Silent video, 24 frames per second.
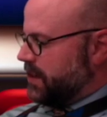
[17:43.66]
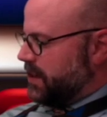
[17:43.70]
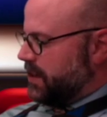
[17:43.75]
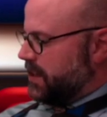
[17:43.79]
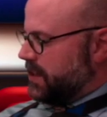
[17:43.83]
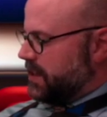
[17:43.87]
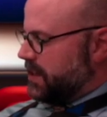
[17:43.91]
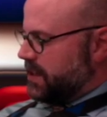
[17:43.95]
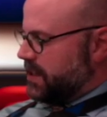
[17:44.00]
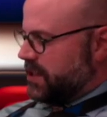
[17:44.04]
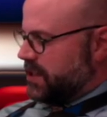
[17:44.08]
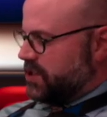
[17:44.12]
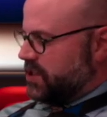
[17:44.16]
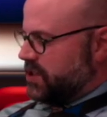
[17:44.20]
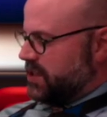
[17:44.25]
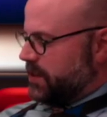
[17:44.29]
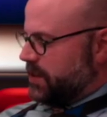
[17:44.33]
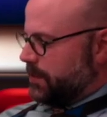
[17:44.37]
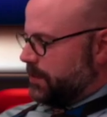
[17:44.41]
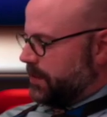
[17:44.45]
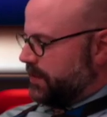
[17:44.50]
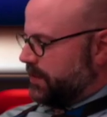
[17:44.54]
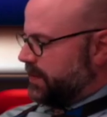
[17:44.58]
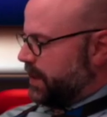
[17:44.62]
Then she
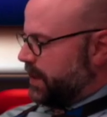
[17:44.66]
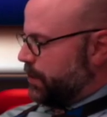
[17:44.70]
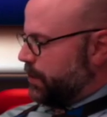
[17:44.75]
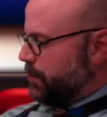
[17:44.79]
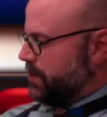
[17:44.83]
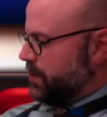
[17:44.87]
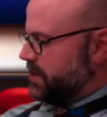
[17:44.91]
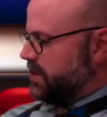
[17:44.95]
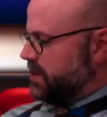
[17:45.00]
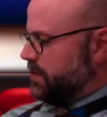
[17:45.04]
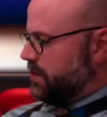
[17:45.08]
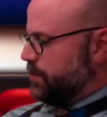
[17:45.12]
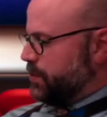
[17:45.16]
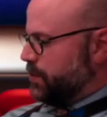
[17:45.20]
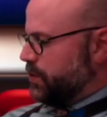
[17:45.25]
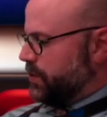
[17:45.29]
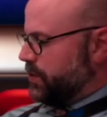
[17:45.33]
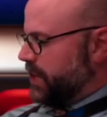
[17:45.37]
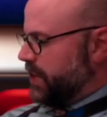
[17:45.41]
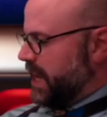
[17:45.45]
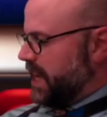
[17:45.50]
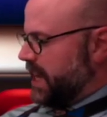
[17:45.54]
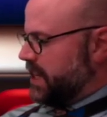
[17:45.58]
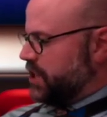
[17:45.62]
dumped the flour into the bowl
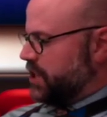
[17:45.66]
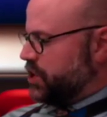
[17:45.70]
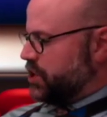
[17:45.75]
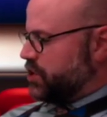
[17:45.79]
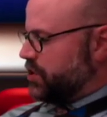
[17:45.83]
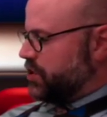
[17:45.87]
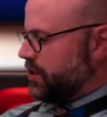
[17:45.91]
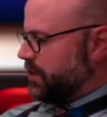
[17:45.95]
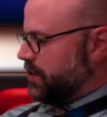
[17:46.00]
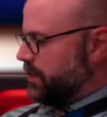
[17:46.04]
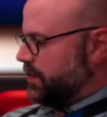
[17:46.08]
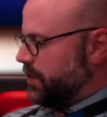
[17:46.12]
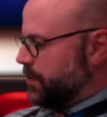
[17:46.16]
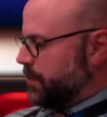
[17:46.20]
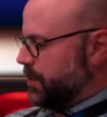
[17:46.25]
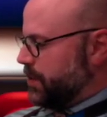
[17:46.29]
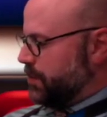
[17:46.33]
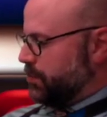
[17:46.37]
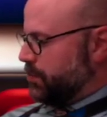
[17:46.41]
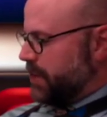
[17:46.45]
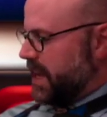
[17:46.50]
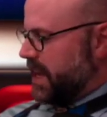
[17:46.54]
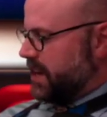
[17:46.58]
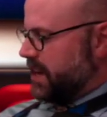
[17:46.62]
and added sugar from her
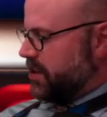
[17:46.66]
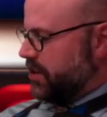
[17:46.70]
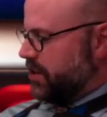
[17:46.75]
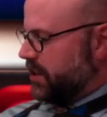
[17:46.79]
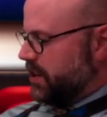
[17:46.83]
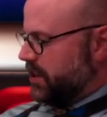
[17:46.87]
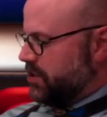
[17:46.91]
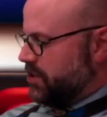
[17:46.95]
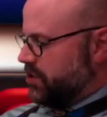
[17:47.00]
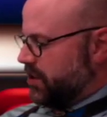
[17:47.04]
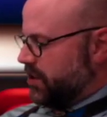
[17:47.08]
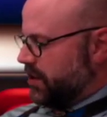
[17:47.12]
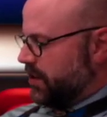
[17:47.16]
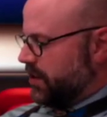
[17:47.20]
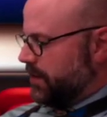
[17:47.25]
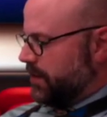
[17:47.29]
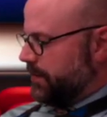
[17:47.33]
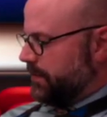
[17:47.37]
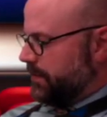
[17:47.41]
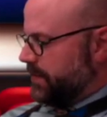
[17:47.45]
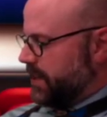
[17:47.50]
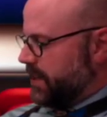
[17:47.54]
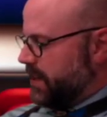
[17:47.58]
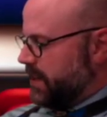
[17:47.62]
black cookie jar.
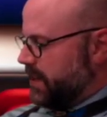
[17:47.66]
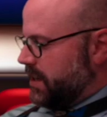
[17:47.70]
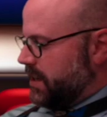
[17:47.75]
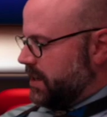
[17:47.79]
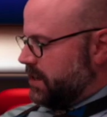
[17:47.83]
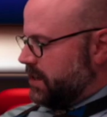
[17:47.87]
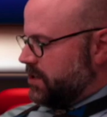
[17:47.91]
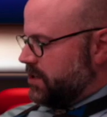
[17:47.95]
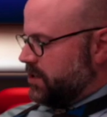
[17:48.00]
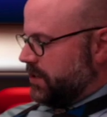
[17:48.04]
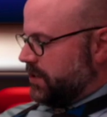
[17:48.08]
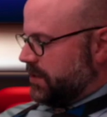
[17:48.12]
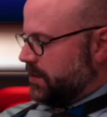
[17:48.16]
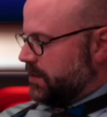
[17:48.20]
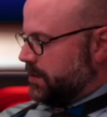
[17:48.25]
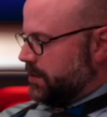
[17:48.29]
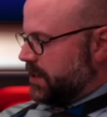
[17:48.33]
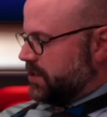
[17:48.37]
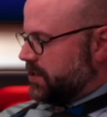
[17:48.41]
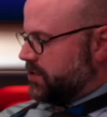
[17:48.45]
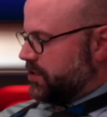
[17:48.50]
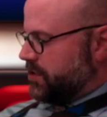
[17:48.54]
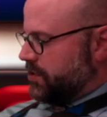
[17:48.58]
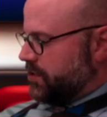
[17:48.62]
She let the
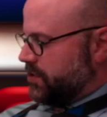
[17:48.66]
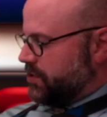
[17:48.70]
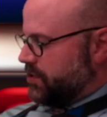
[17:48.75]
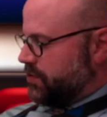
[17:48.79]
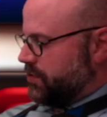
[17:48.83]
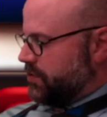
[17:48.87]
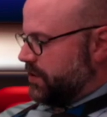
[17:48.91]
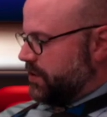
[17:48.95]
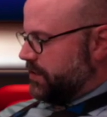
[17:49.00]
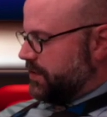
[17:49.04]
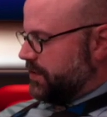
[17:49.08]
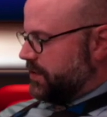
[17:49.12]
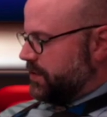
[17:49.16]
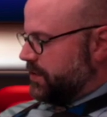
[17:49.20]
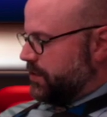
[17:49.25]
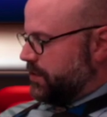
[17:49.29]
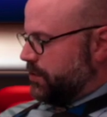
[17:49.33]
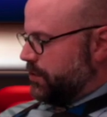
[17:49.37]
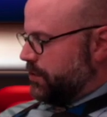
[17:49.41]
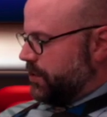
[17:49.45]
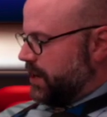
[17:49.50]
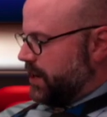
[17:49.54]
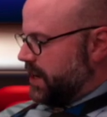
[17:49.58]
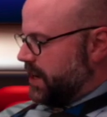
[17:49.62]
mixture drift through
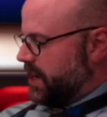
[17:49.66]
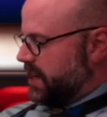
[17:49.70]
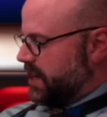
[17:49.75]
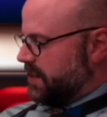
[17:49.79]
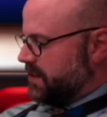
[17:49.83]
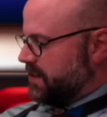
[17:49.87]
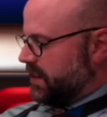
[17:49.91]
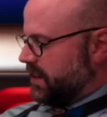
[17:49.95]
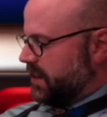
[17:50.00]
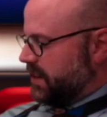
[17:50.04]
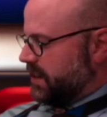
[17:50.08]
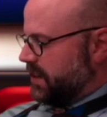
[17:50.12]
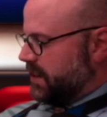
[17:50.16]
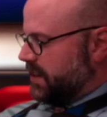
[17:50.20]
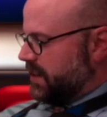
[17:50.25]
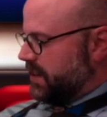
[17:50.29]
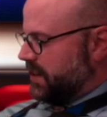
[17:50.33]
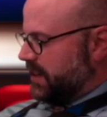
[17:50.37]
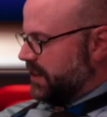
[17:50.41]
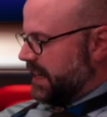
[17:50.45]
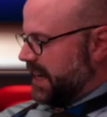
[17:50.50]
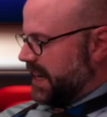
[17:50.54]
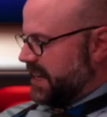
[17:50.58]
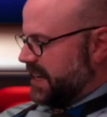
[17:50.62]
her hands
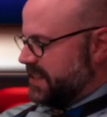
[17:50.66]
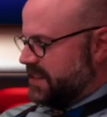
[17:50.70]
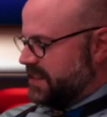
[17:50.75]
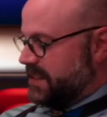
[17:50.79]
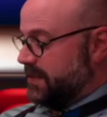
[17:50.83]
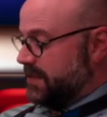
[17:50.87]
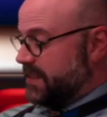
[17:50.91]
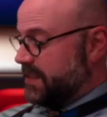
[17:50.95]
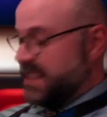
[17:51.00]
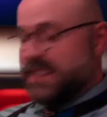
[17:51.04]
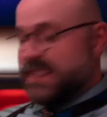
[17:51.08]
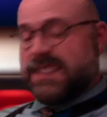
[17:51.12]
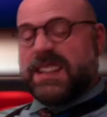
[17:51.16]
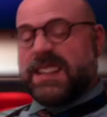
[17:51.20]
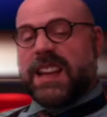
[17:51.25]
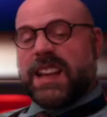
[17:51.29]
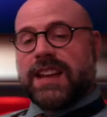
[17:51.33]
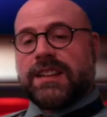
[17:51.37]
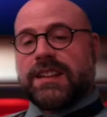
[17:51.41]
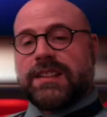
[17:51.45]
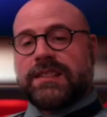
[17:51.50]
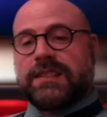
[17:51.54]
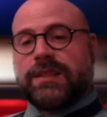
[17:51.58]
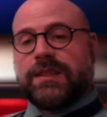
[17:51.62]
like I sifted
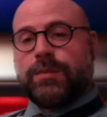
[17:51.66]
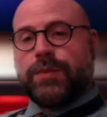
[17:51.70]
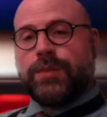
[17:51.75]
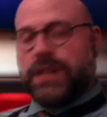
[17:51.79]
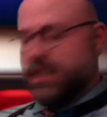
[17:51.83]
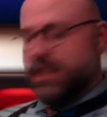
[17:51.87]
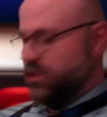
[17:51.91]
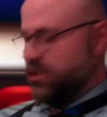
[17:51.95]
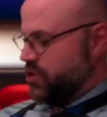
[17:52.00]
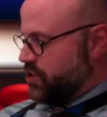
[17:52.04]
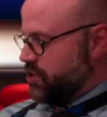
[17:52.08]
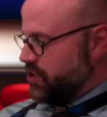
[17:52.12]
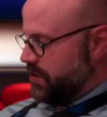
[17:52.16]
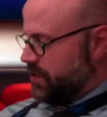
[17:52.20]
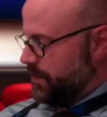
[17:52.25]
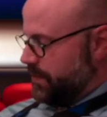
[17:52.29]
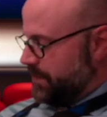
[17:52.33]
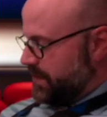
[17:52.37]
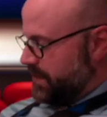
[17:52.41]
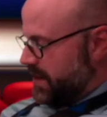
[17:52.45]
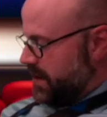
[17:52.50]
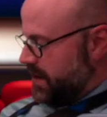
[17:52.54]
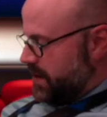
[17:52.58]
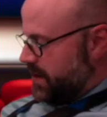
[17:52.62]
sand at the beach.
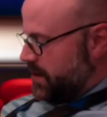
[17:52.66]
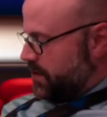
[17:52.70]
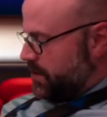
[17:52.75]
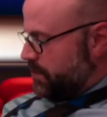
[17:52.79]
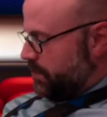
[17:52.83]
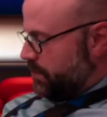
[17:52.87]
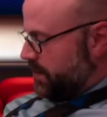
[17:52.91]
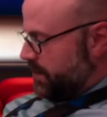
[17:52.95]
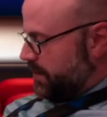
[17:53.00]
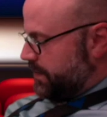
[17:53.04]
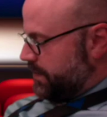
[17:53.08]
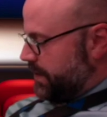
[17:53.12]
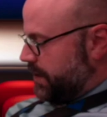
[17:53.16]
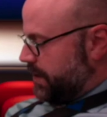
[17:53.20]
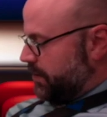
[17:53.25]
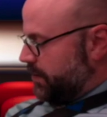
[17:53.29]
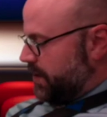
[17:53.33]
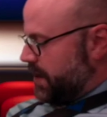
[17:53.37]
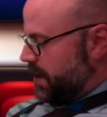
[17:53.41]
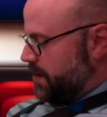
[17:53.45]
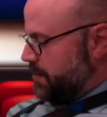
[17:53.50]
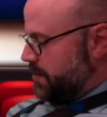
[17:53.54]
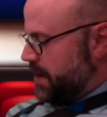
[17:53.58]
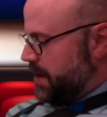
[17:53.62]
When it felt
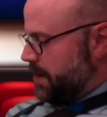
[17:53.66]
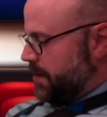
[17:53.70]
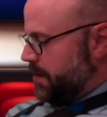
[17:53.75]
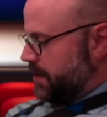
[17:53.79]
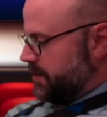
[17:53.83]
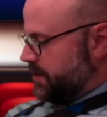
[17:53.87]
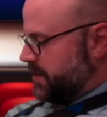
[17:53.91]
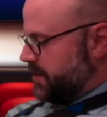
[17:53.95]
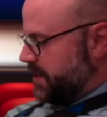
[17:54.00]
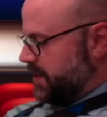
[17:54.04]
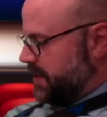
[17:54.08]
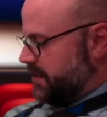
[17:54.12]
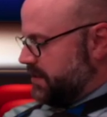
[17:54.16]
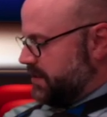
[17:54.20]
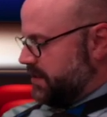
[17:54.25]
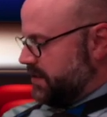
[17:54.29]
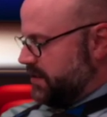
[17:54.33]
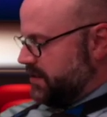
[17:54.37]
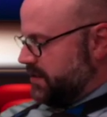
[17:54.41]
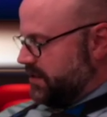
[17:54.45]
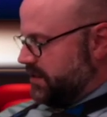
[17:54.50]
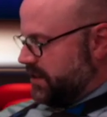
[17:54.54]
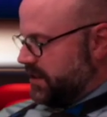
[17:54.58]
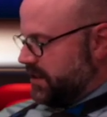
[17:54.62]
right, Mamaw said,
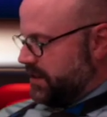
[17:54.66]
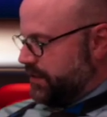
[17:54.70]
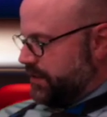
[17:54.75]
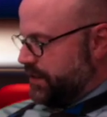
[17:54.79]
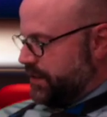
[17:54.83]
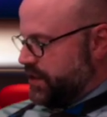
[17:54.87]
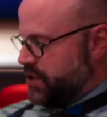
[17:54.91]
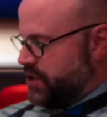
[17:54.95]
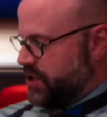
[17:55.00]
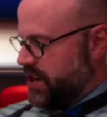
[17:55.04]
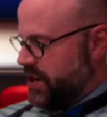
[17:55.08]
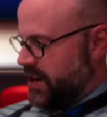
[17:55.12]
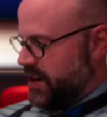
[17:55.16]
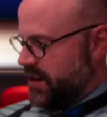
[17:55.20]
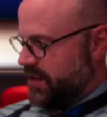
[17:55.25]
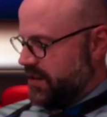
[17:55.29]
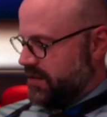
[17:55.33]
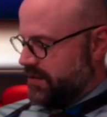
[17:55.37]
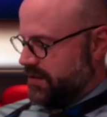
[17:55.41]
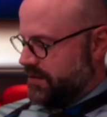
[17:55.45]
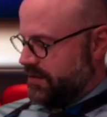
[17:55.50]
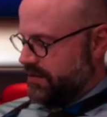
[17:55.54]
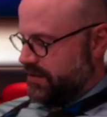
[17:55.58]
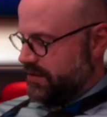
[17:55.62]
look in the Frigidaire.
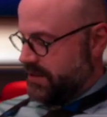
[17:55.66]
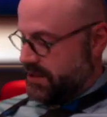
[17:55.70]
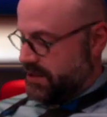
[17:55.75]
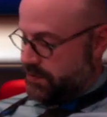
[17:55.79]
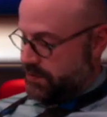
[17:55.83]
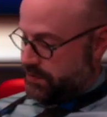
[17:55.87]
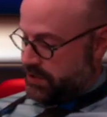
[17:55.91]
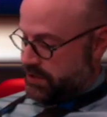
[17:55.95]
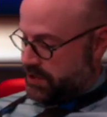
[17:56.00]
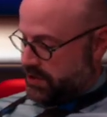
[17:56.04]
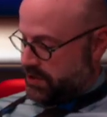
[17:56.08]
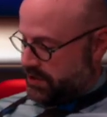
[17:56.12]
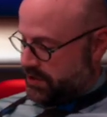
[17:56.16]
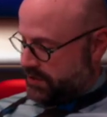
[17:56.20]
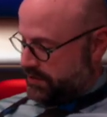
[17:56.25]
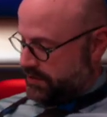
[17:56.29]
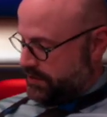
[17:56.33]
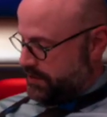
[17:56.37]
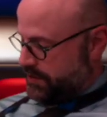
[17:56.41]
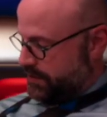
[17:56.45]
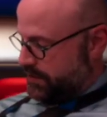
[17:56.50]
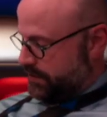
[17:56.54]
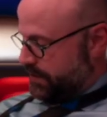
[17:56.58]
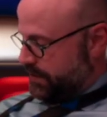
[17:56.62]
That's what she called
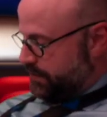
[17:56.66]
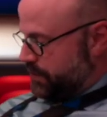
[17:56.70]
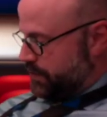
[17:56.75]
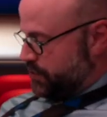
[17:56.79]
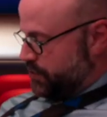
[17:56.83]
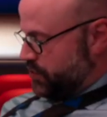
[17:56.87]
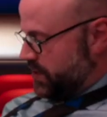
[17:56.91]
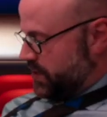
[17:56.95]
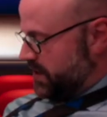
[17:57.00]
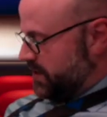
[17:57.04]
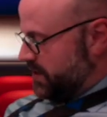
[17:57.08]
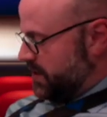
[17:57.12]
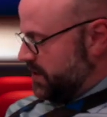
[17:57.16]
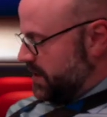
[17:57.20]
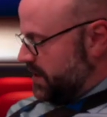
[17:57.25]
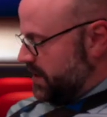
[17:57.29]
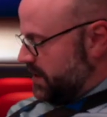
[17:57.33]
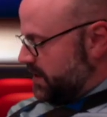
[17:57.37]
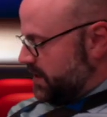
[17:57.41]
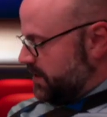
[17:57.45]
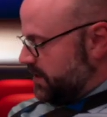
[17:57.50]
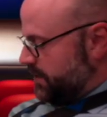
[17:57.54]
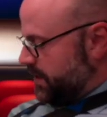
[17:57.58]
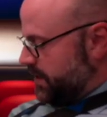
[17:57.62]
her refrigerator.
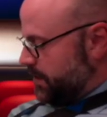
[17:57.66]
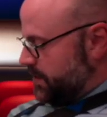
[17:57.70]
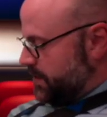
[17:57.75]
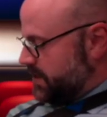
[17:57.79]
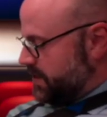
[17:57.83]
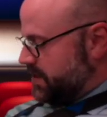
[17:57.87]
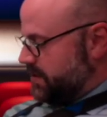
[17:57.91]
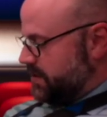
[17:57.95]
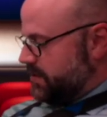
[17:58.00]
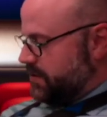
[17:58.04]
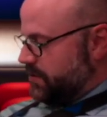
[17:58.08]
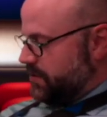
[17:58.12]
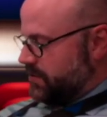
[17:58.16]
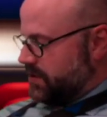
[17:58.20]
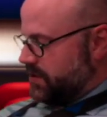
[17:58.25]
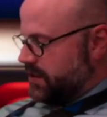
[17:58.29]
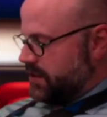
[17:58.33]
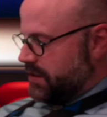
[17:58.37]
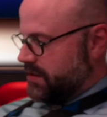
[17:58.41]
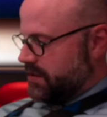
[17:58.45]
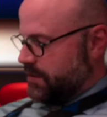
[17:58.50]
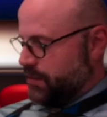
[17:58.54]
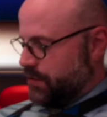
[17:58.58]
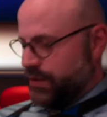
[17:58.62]
And find me 2
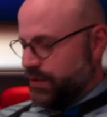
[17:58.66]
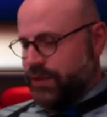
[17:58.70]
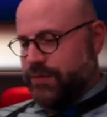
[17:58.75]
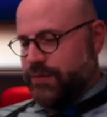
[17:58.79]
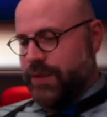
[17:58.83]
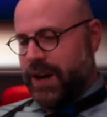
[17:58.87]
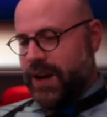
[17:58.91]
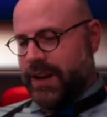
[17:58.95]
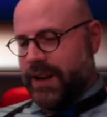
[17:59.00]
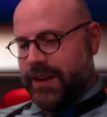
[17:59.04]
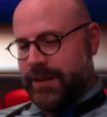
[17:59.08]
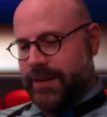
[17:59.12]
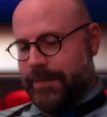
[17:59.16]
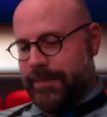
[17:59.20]
sticks of blue bonnet.